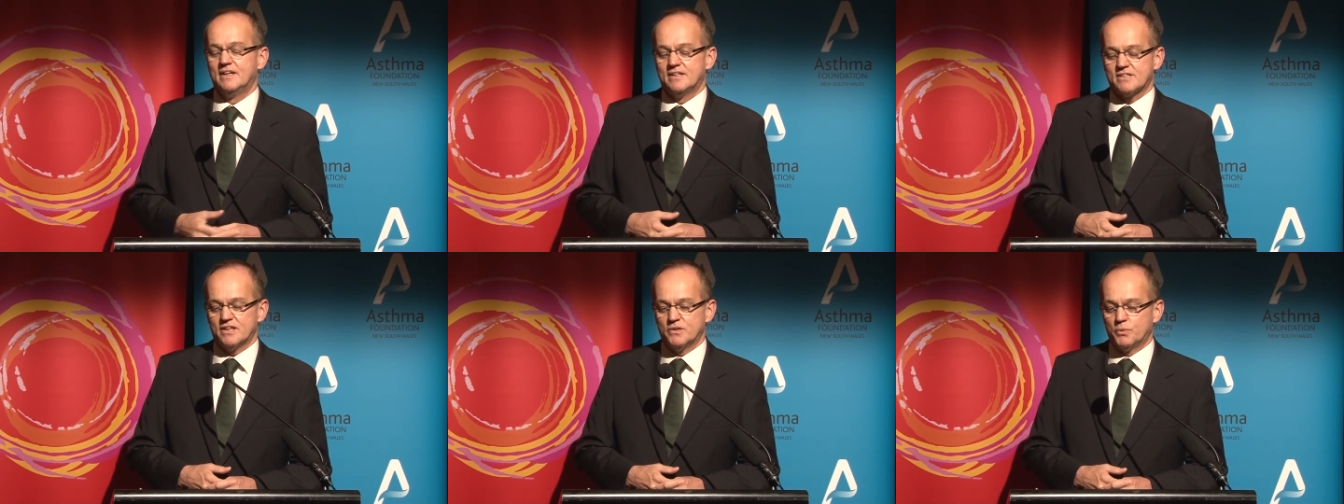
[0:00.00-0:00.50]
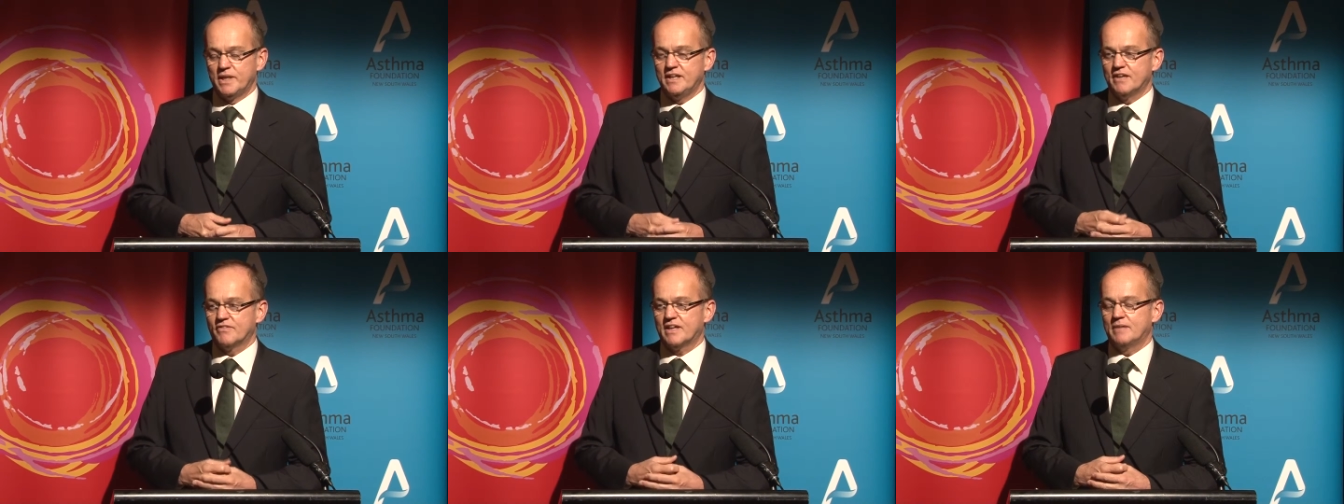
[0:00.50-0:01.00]
So
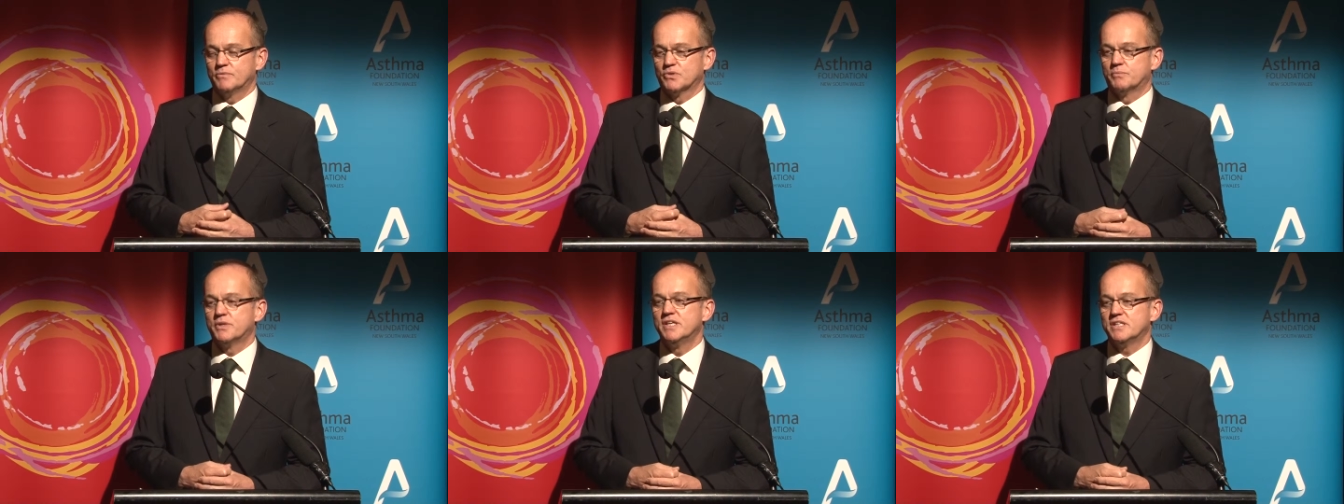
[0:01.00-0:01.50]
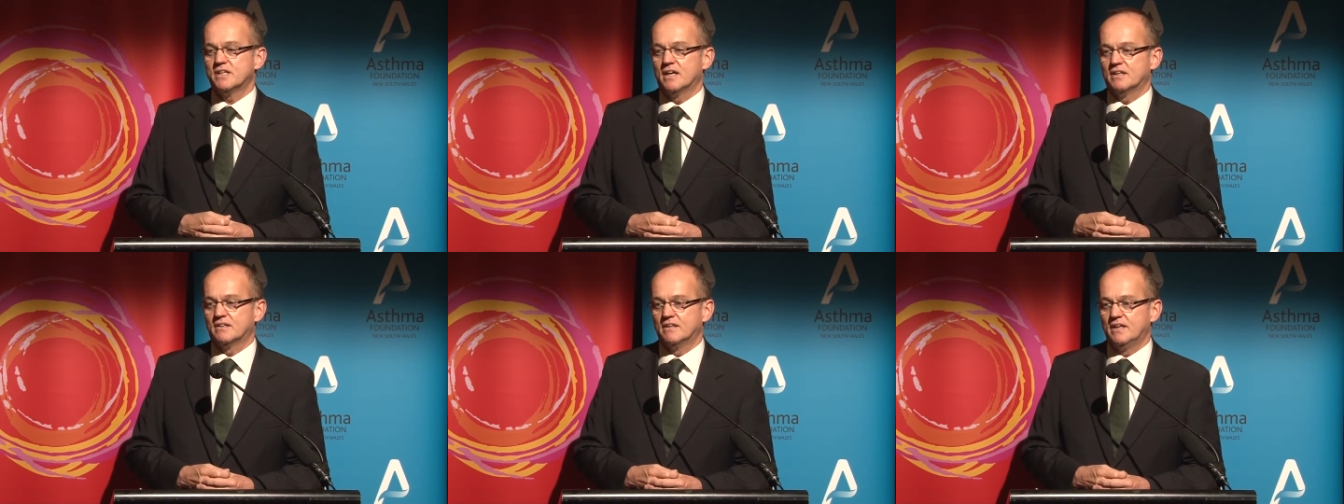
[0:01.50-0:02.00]
we have come to
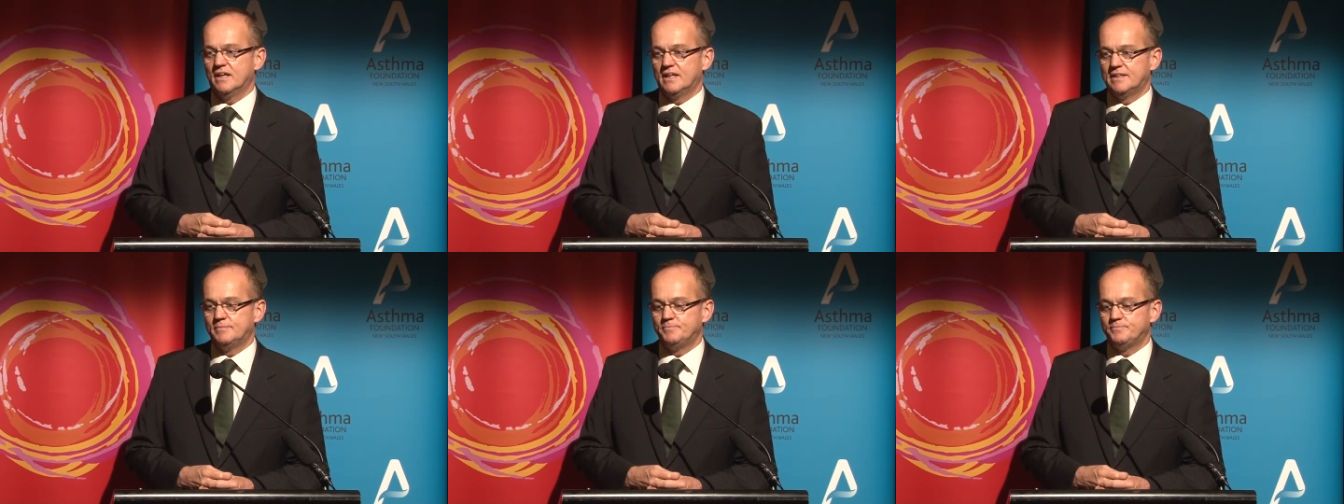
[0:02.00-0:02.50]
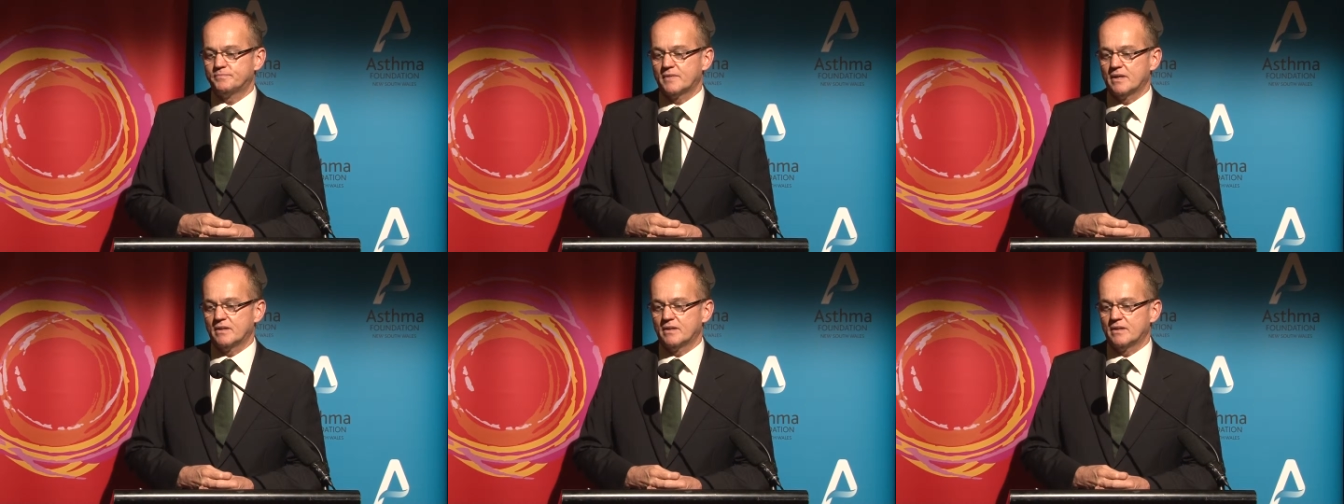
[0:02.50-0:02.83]
appreciate um,